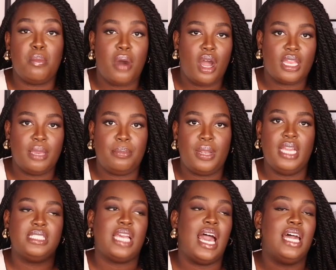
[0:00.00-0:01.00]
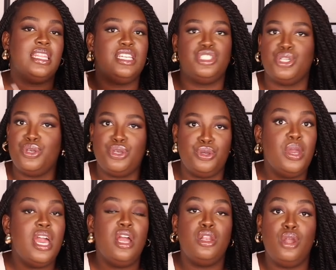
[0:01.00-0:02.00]
a marketplace and they show you
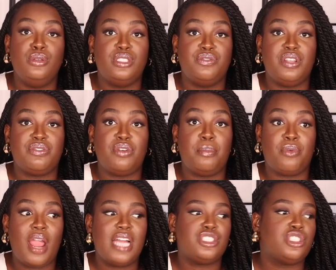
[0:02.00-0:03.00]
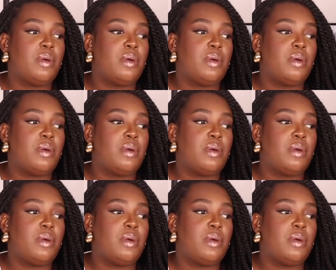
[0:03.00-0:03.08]
loads of different brands.